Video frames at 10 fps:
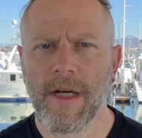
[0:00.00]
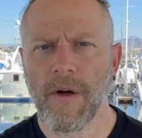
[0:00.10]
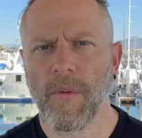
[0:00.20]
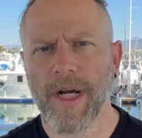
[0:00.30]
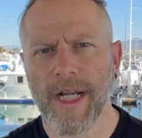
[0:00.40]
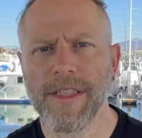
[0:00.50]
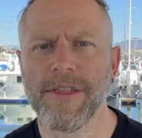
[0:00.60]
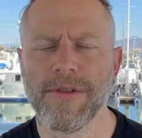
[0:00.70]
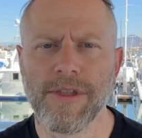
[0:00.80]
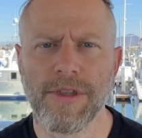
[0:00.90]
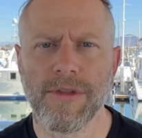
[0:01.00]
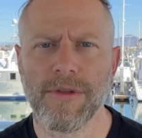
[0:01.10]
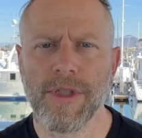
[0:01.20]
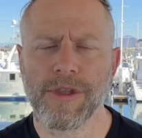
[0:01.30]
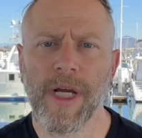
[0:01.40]
What did I do
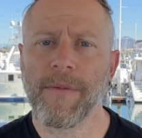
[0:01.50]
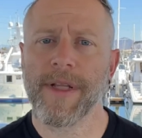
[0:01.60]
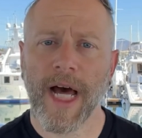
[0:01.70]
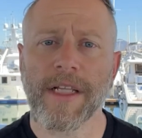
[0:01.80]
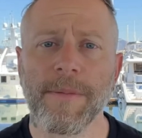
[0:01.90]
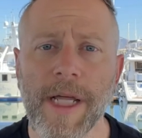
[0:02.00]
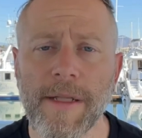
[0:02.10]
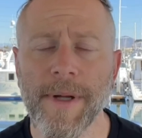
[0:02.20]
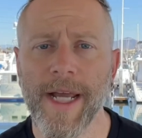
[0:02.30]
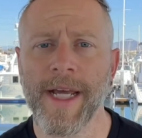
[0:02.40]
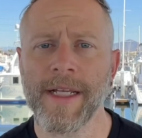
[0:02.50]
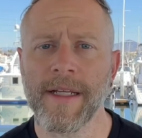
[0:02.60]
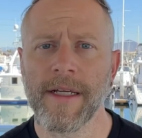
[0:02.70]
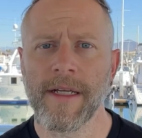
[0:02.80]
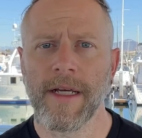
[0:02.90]
to train without the bell in my hand?
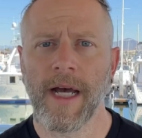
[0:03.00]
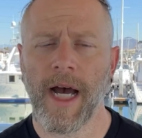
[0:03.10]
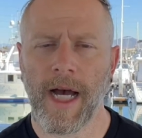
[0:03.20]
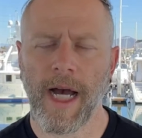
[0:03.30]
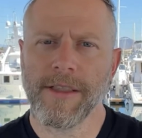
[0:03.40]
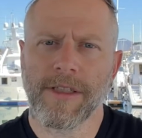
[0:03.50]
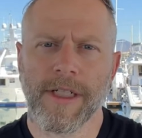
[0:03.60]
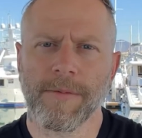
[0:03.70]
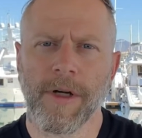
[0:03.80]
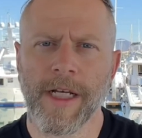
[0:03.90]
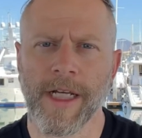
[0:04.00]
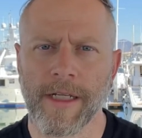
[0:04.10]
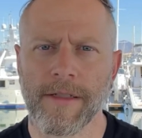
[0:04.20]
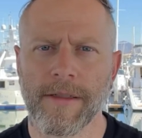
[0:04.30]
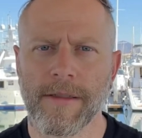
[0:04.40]
I took up
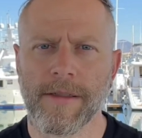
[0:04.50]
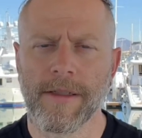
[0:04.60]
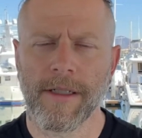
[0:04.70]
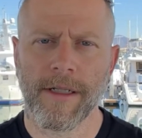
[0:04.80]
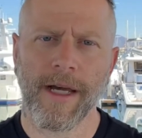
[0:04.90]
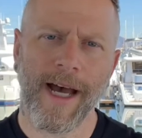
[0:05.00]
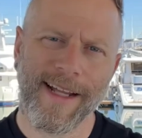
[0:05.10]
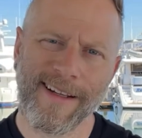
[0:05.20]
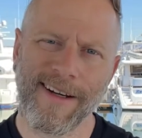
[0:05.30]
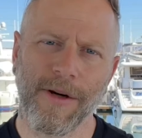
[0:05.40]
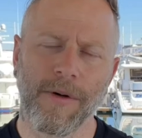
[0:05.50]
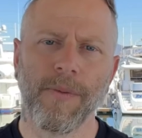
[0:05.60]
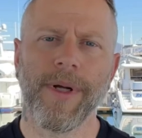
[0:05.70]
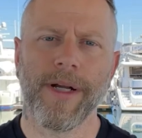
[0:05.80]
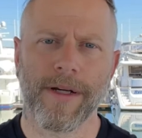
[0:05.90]
running. I know,
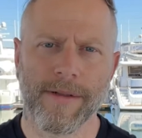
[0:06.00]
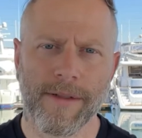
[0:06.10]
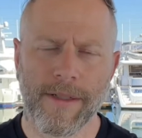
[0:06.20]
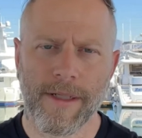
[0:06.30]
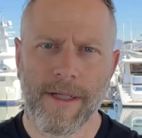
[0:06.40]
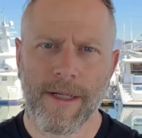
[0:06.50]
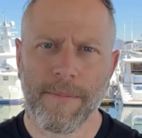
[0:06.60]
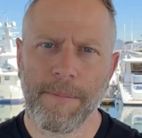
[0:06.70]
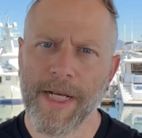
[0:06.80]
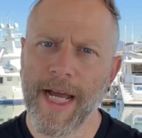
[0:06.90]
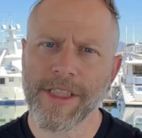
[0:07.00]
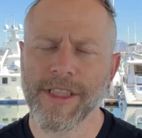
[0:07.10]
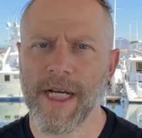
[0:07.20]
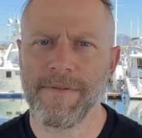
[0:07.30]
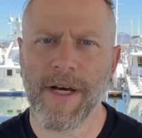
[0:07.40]
weird. But
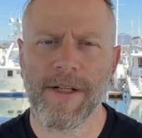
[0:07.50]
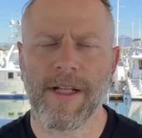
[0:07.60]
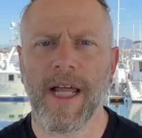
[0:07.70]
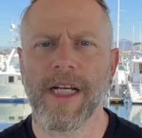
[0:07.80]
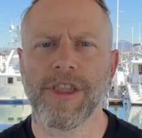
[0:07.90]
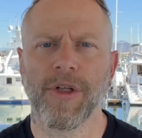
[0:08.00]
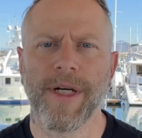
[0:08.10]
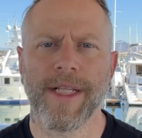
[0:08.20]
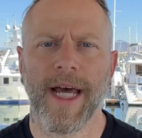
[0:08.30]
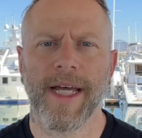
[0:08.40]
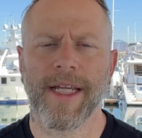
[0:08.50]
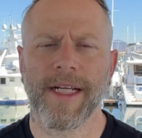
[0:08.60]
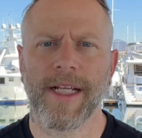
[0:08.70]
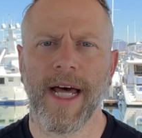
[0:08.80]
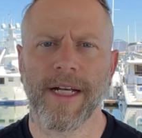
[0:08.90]
actually I found a lot of joy in that, and
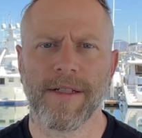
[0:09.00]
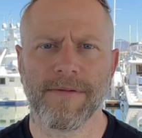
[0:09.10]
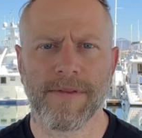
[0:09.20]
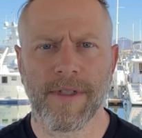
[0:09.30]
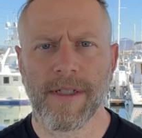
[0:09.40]
a lot of